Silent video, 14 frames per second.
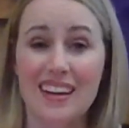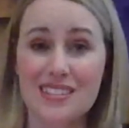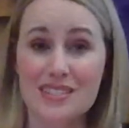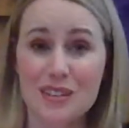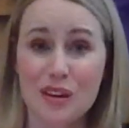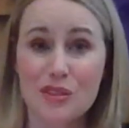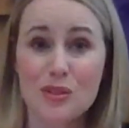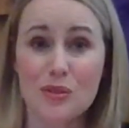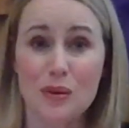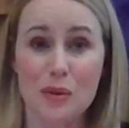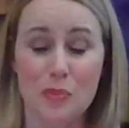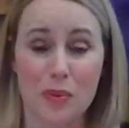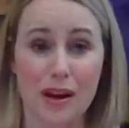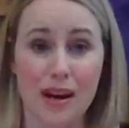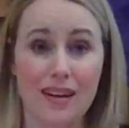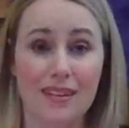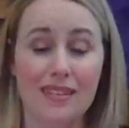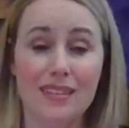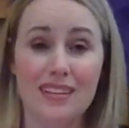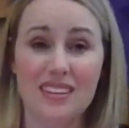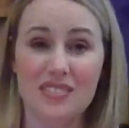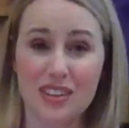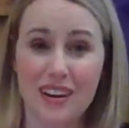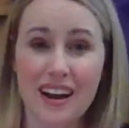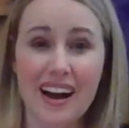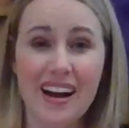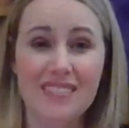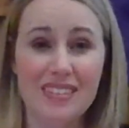It's also a prayer that if you're
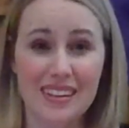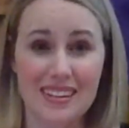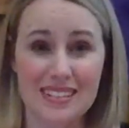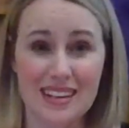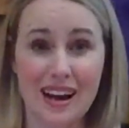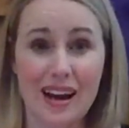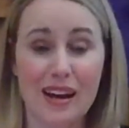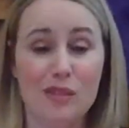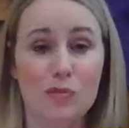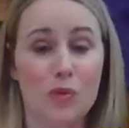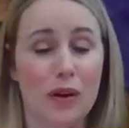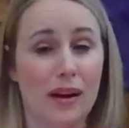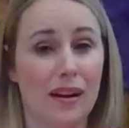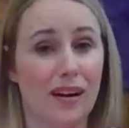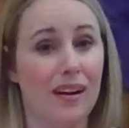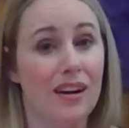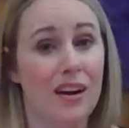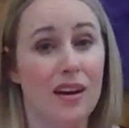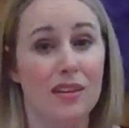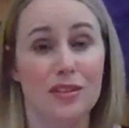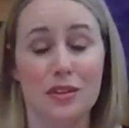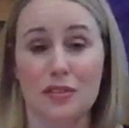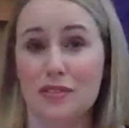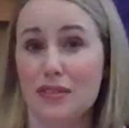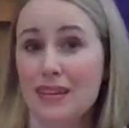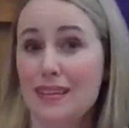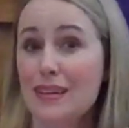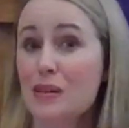having a time where you're
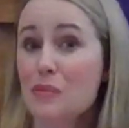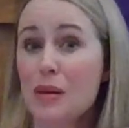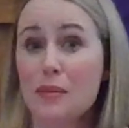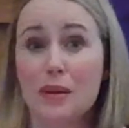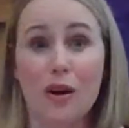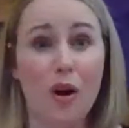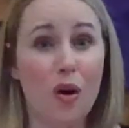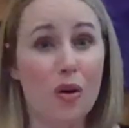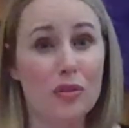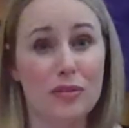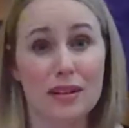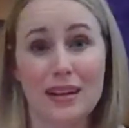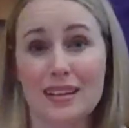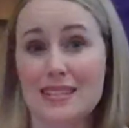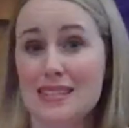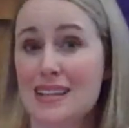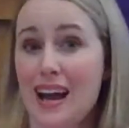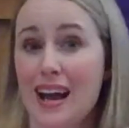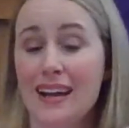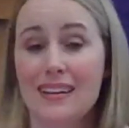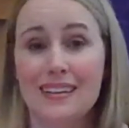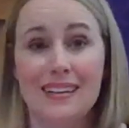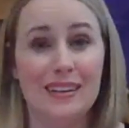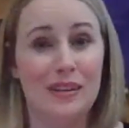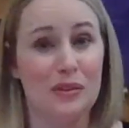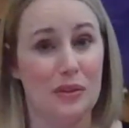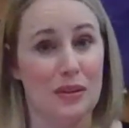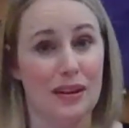feeling maybe
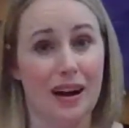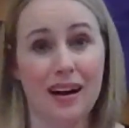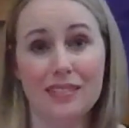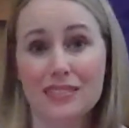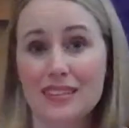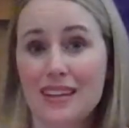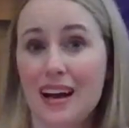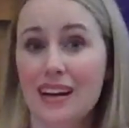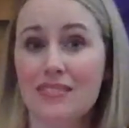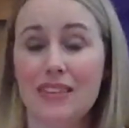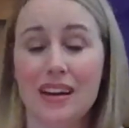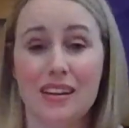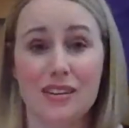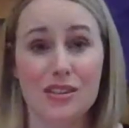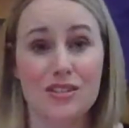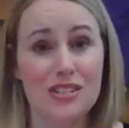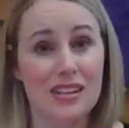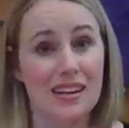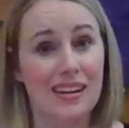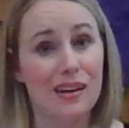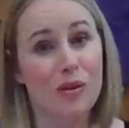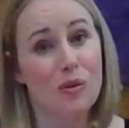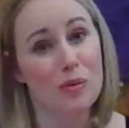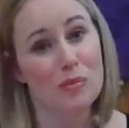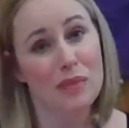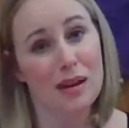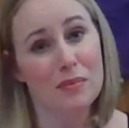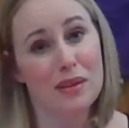overexcited or you have a lot of energy
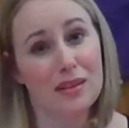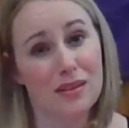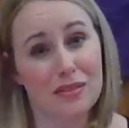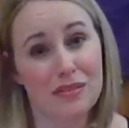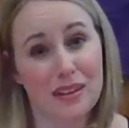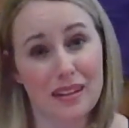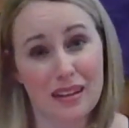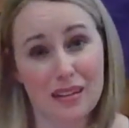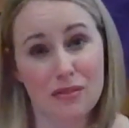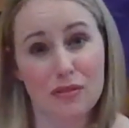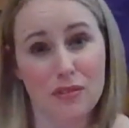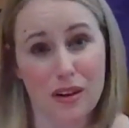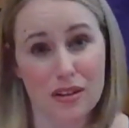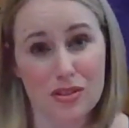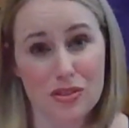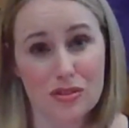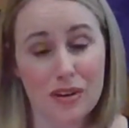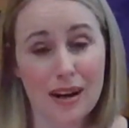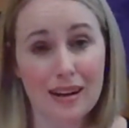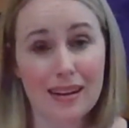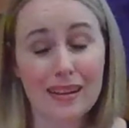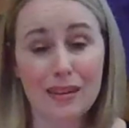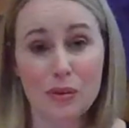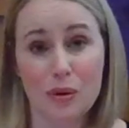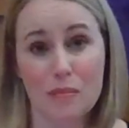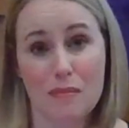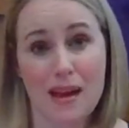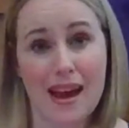or maybe you're feeling frustrated
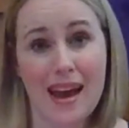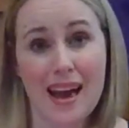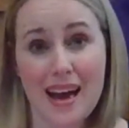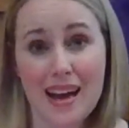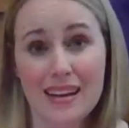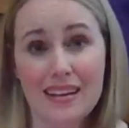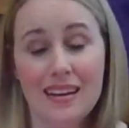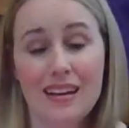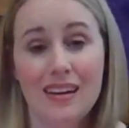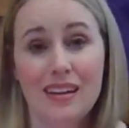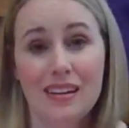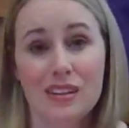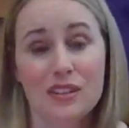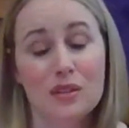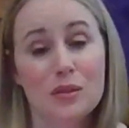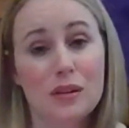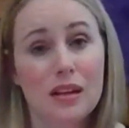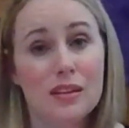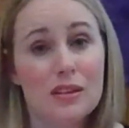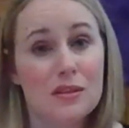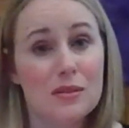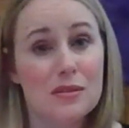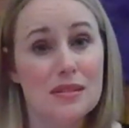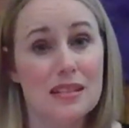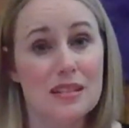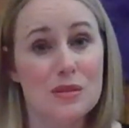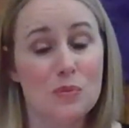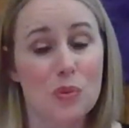or mad, you can use
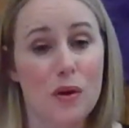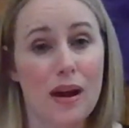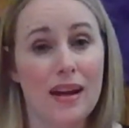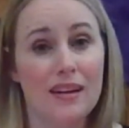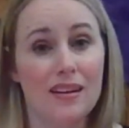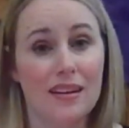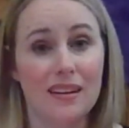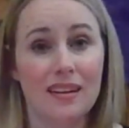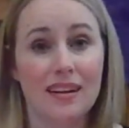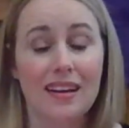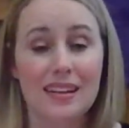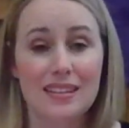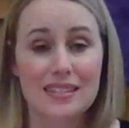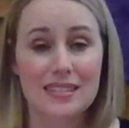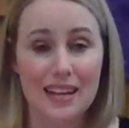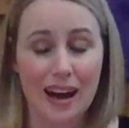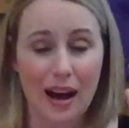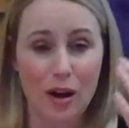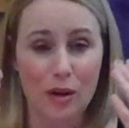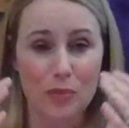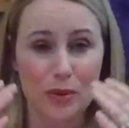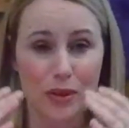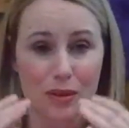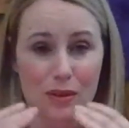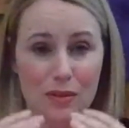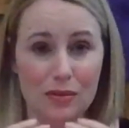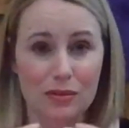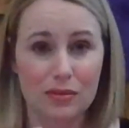this prayer to help
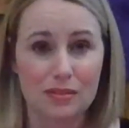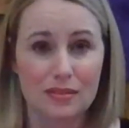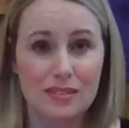you